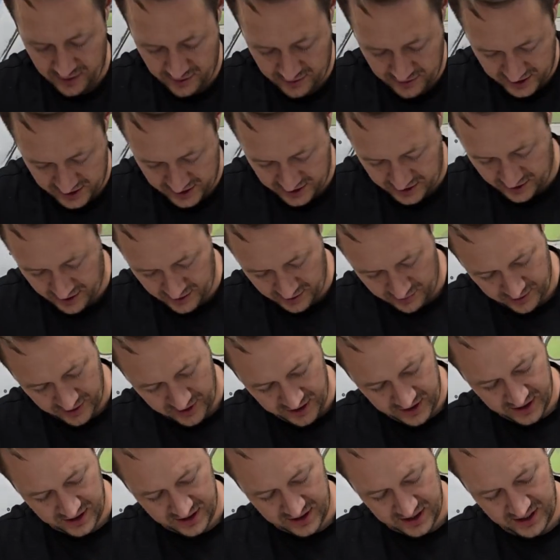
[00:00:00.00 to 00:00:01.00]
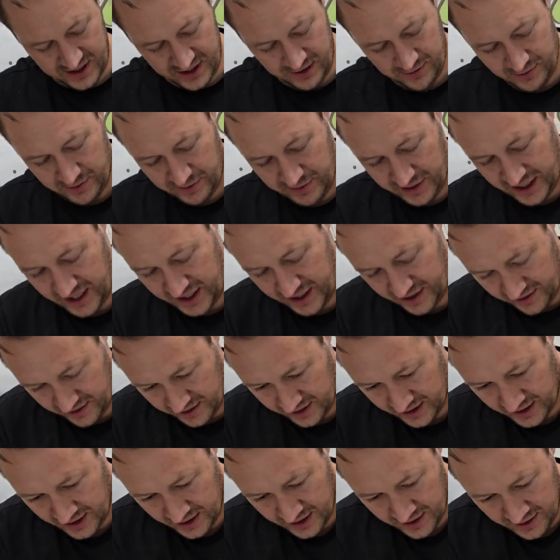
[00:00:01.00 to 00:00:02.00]
so to start with, let's see what we got
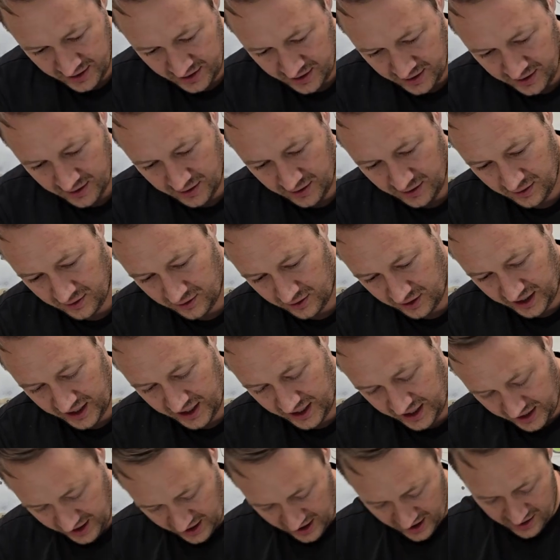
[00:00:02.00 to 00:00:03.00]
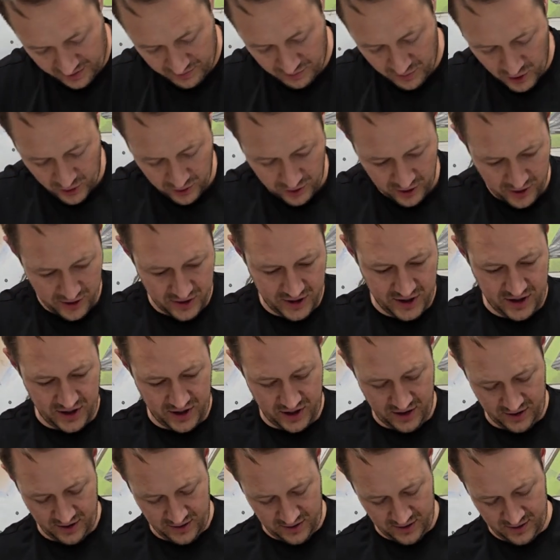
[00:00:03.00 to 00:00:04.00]
here. Look like
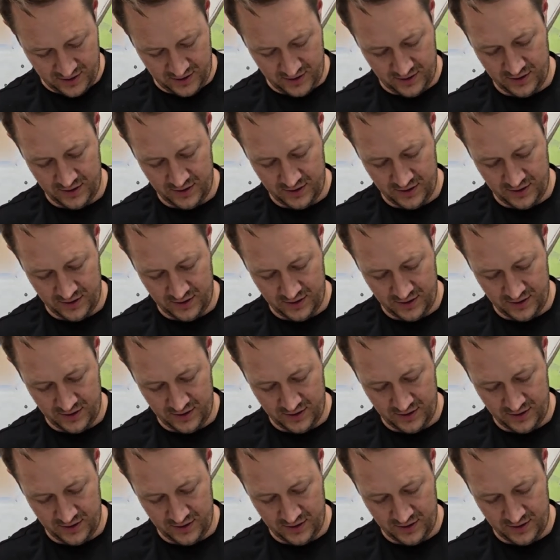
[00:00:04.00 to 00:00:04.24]
motors.